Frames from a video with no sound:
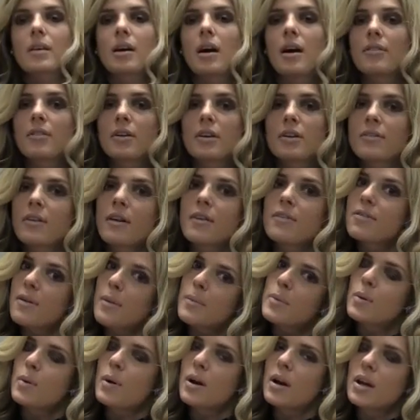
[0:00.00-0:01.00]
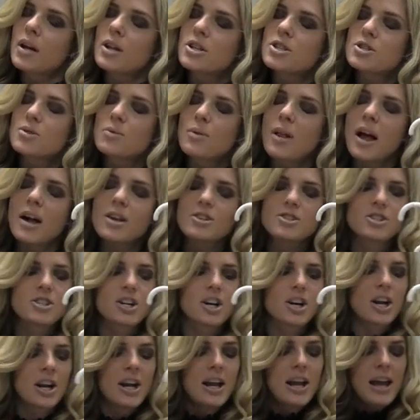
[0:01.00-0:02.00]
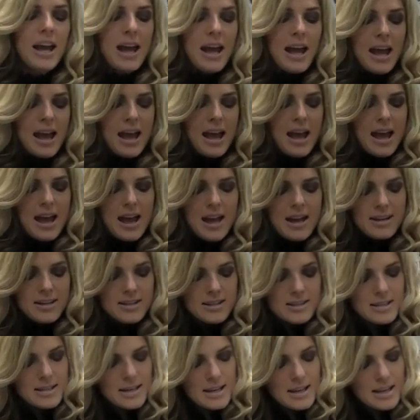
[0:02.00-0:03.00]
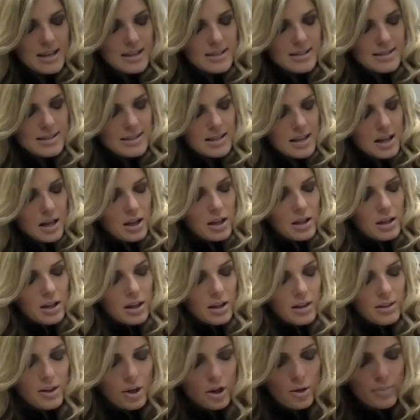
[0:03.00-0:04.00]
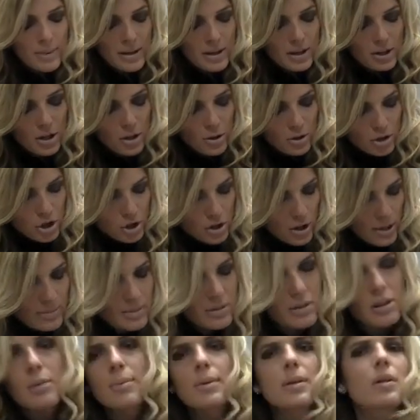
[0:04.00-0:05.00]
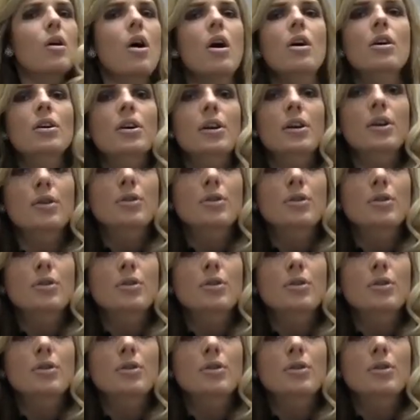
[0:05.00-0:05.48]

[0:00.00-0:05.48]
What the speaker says: the cover of our February issue last year. And it's a little bit, you know, it's draped a little bit longer.